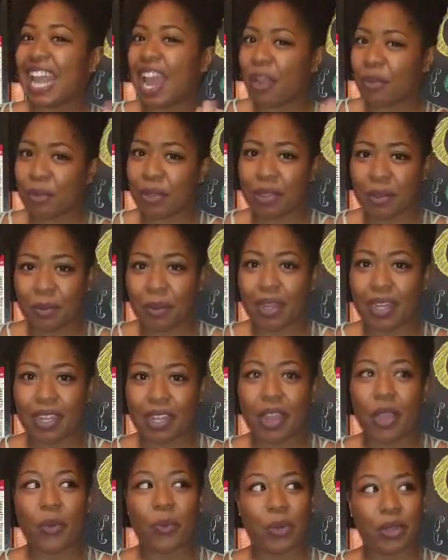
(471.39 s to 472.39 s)
I really want to
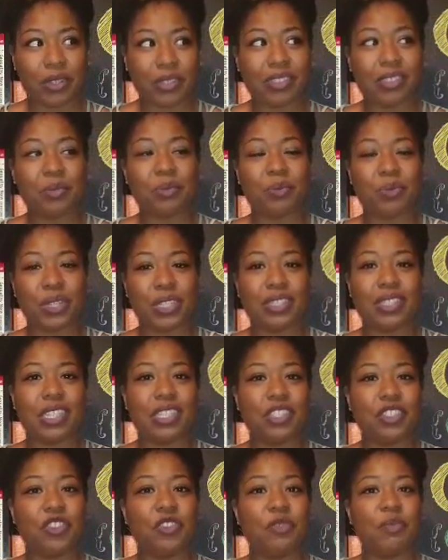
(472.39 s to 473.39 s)
know, what are some risks
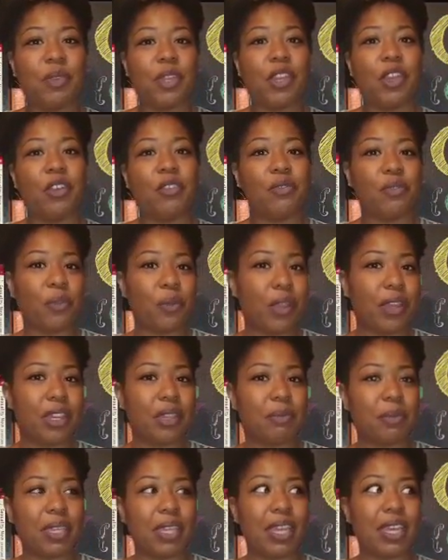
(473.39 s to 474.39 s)
that you've been
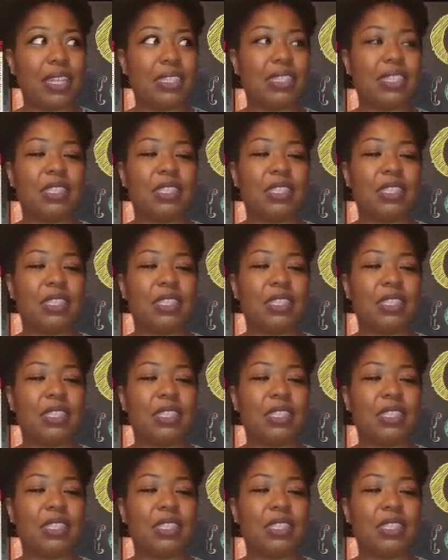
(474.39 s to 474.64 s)
avoiding because